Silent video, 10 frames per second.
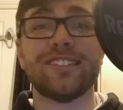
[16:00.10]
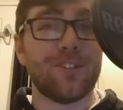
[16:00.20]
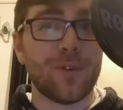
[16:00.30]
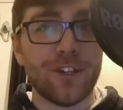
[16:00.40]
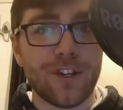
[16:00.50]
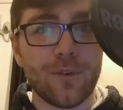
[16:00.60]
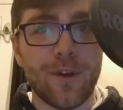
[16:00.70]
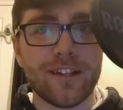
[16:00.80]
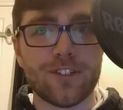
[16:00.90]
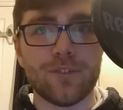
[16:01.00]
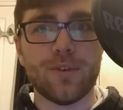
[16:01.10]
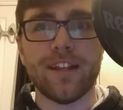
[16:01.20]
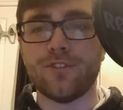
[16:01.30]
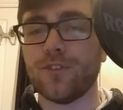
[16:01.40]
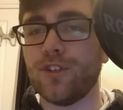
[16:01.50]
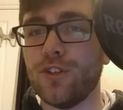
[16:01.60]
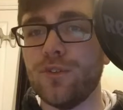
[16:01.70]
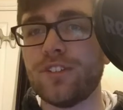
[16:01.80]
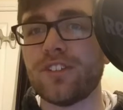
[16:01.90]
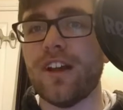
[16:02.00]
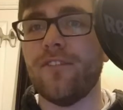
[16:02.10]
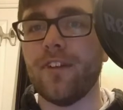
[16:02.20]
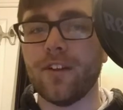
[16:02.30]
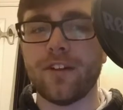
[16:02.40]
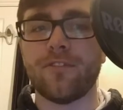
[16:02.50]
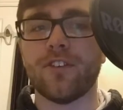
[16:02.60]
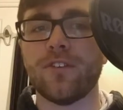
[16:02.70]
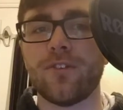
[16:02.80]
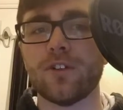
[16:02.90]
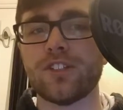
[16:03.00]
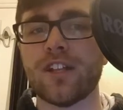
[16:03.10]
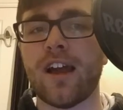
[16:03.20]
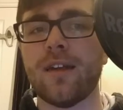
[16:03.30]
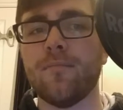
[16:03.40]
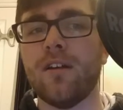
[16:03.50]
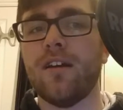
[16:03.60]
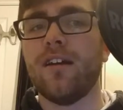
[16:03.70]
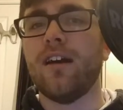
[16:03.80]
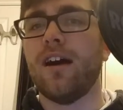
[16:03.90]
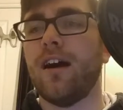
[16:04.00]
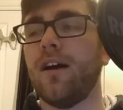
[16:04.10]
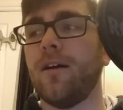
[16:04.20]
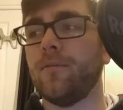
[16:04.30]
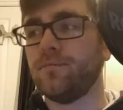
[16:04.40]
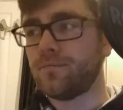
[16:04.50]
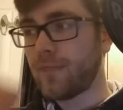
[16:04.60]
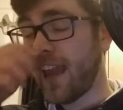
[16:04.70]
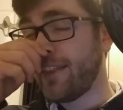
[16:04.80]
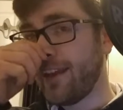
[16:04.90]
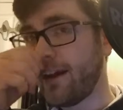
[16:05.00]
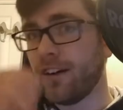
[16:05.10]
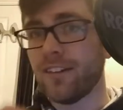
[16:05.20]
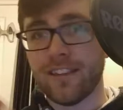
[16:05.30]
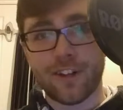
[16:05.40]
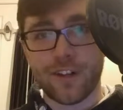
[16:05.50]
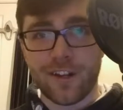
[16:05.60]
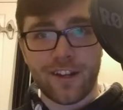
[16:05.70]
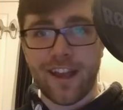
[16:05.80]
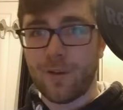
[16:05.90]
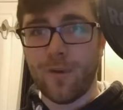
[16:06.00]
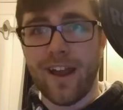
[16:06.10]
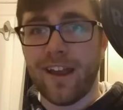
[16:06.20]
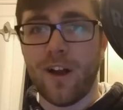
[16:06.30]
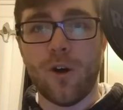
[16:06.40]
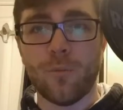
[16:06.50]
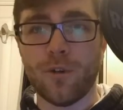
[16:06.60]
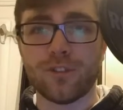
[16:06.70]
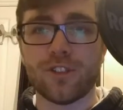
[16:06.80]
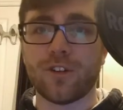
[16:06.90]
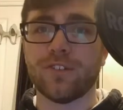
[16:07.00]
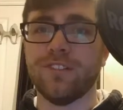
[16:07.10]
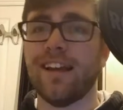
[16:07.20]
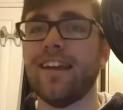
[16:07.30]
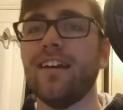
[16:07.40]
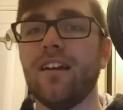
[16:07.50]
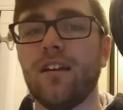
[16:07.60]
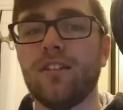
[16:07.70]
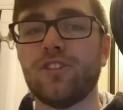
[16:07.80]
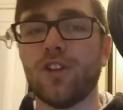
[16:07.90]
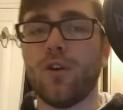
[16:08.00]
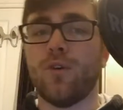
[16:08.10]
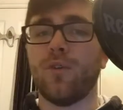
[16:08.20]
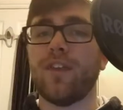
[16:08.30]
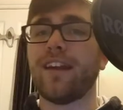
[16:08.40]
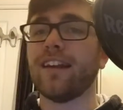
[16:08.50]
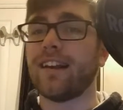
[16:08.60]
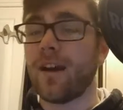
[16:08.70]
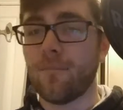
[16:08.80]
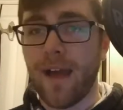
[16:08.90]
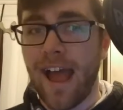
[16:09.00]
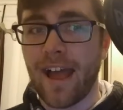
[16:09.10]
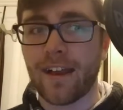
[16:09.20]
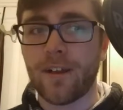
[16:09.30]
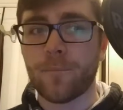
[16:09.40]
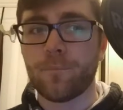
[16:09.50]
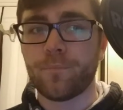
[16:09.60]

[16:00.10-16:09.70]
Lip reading: it's a really good way to introduce a villain for the first time. And they're gonna get away almost certainly, so they can come back.